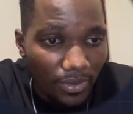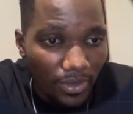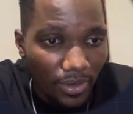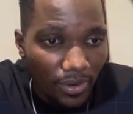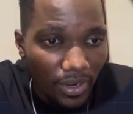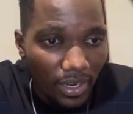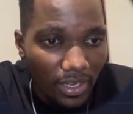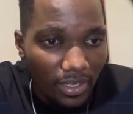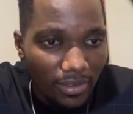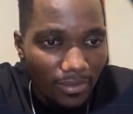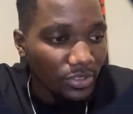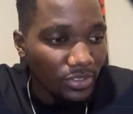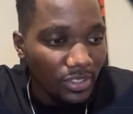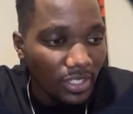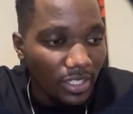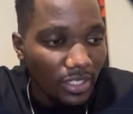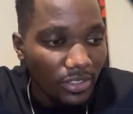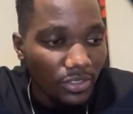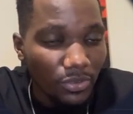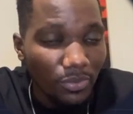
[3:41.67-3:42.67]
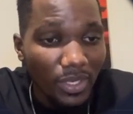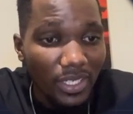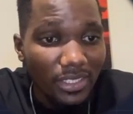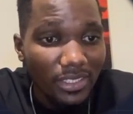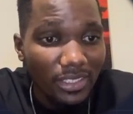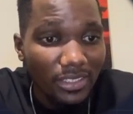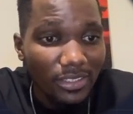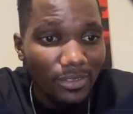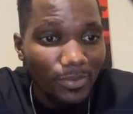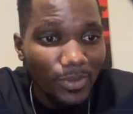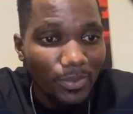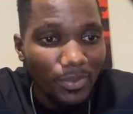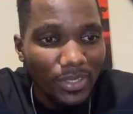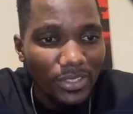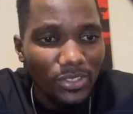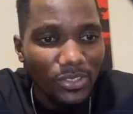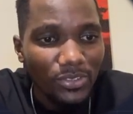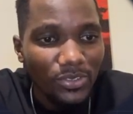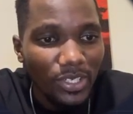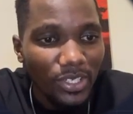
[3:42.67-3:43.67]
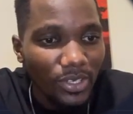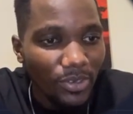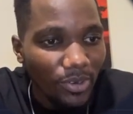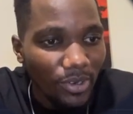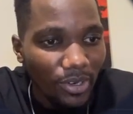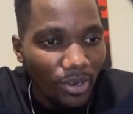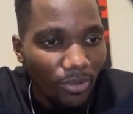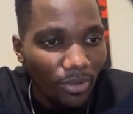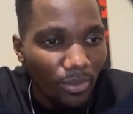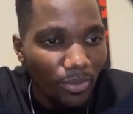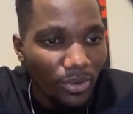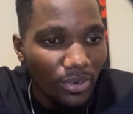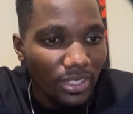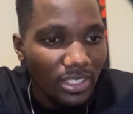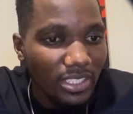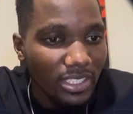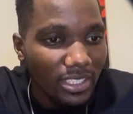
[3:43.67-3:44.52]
All right. Then you might ask me, but you're trading with a robot.